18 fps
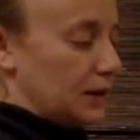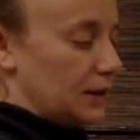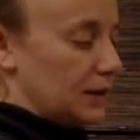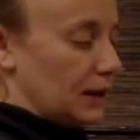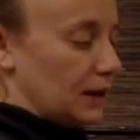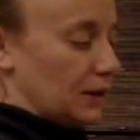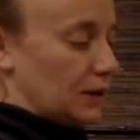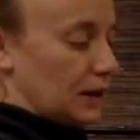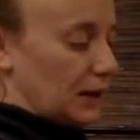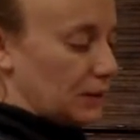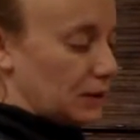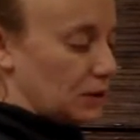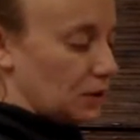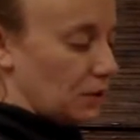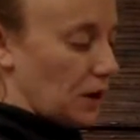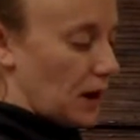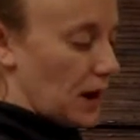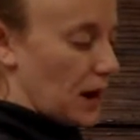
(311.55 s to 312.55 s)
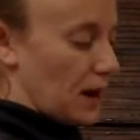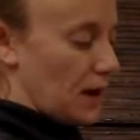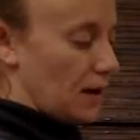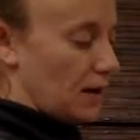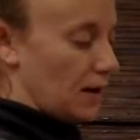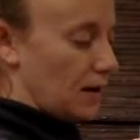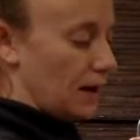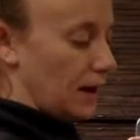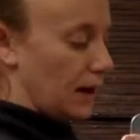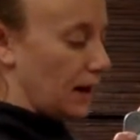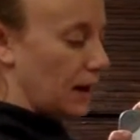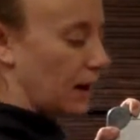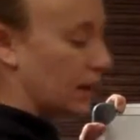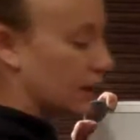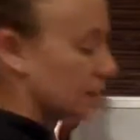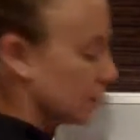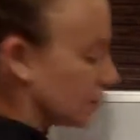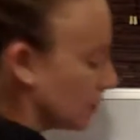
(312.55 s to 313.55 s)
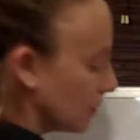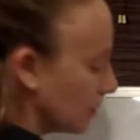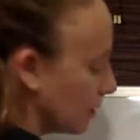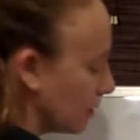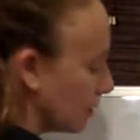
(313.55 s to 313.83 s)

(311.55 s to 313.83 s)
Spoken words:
0 times 3 is